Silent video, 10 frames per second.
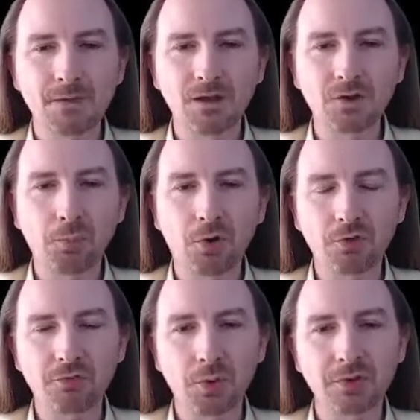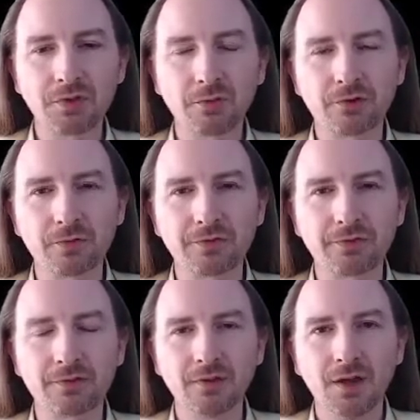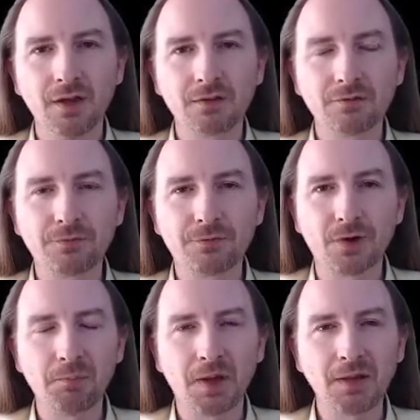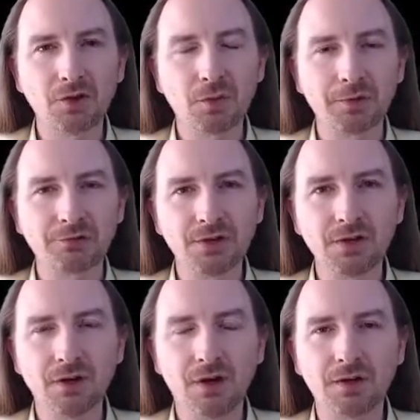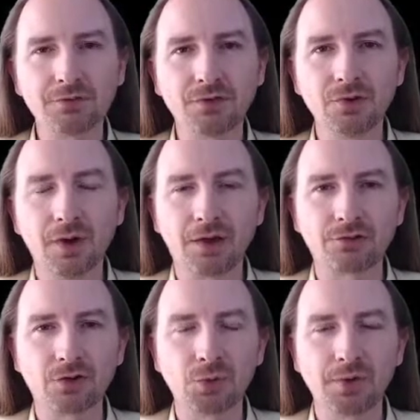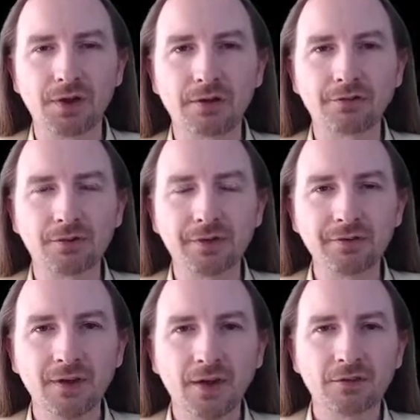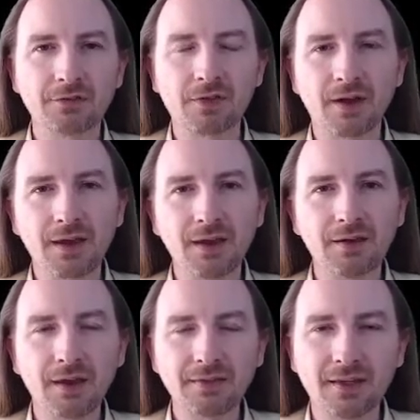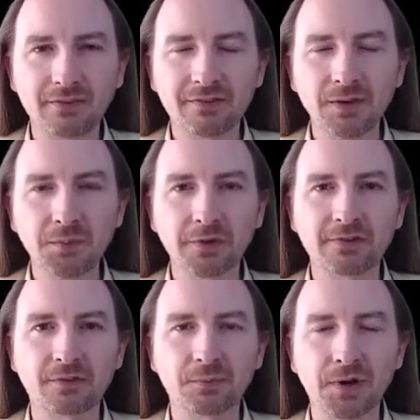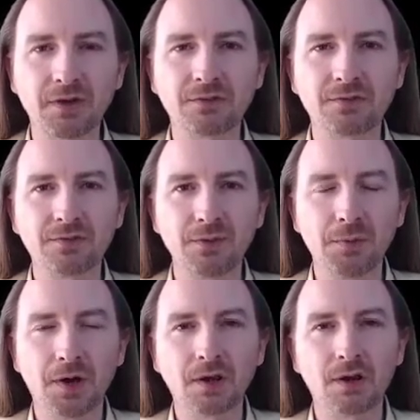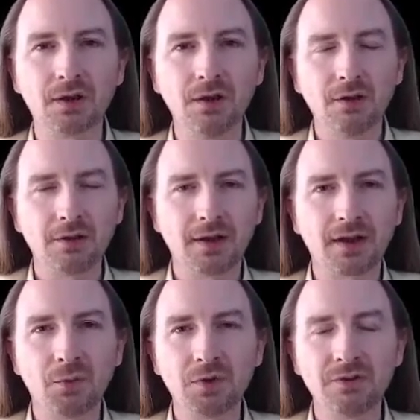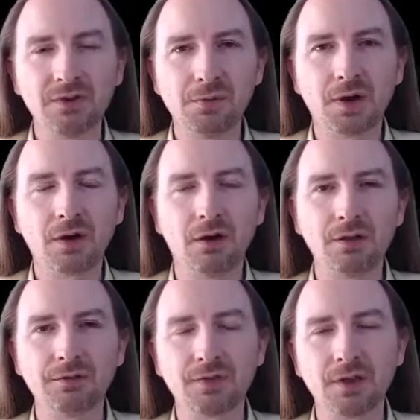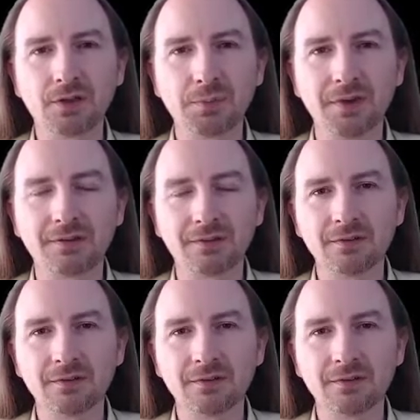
It'll port forward those services from my local machine off to Azure Kubernetes service so that I can get that seamless experience of debugging like I would debug all of the other pieces,